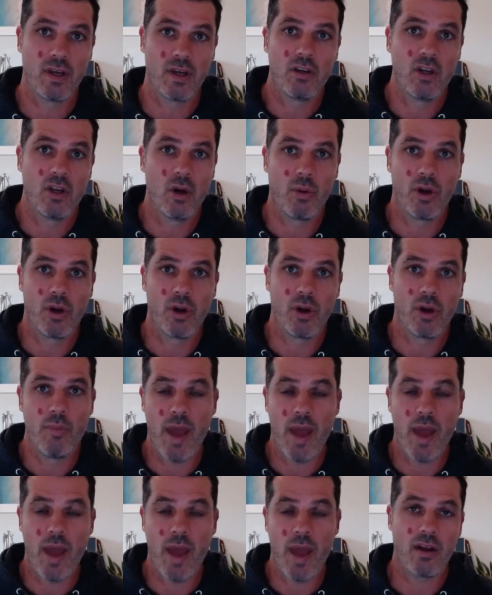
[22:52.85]
You don't want to go
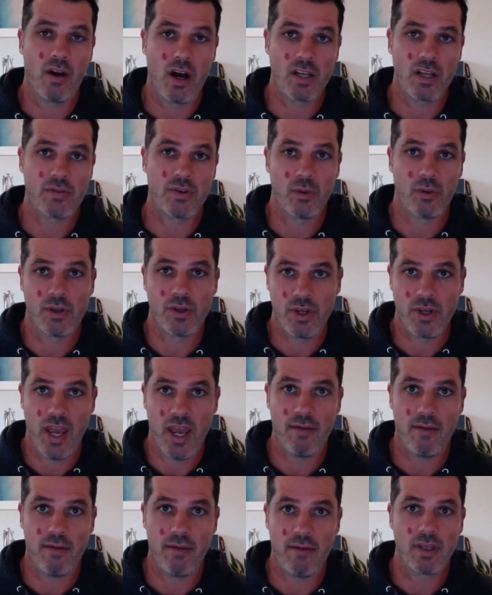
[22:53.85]
back and ask for it once you
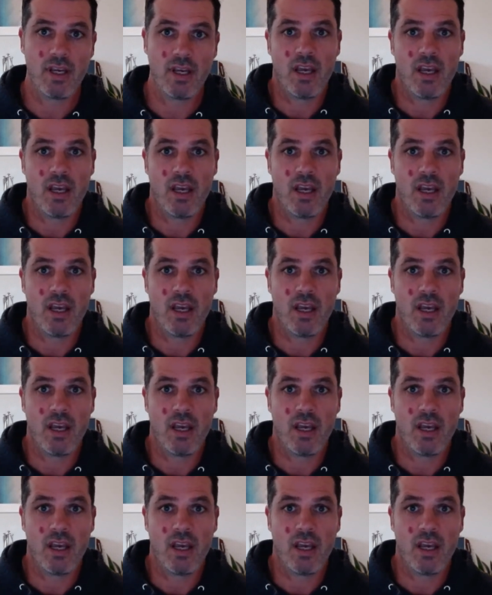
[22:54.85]
have it.